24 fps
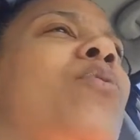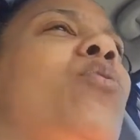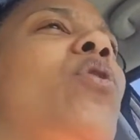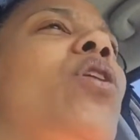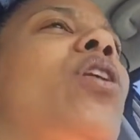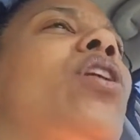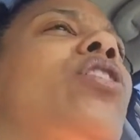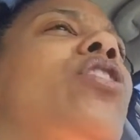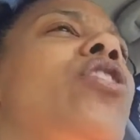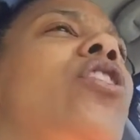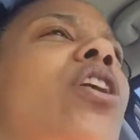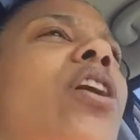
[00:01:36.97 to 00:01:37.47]

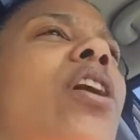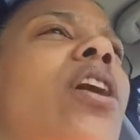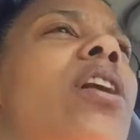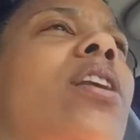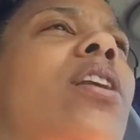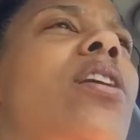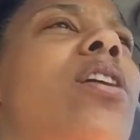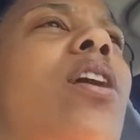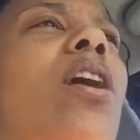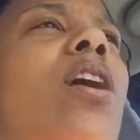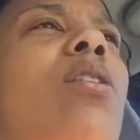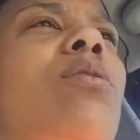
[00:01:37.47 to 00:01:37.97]
Well, you're going
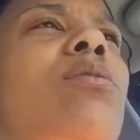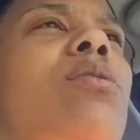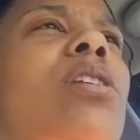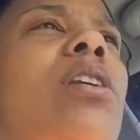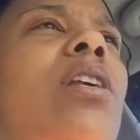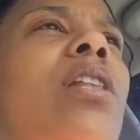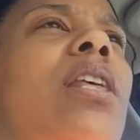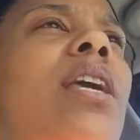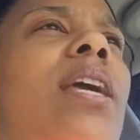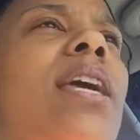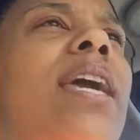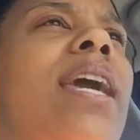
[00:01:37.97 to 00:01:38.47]
to go
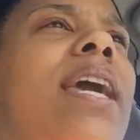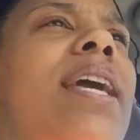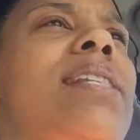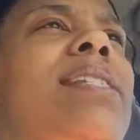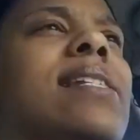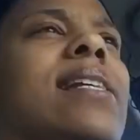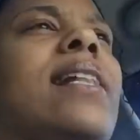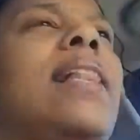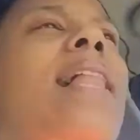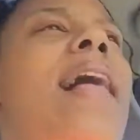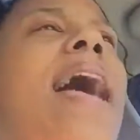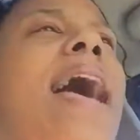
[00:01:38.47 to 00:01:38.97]
to the
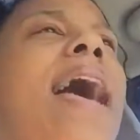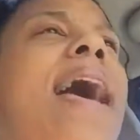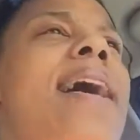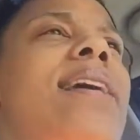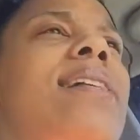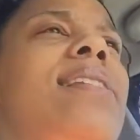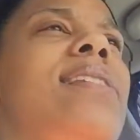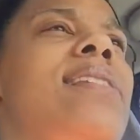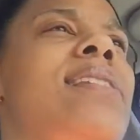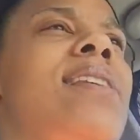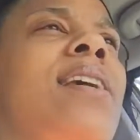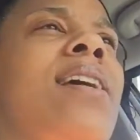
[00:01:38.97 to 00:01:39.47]
kids' class.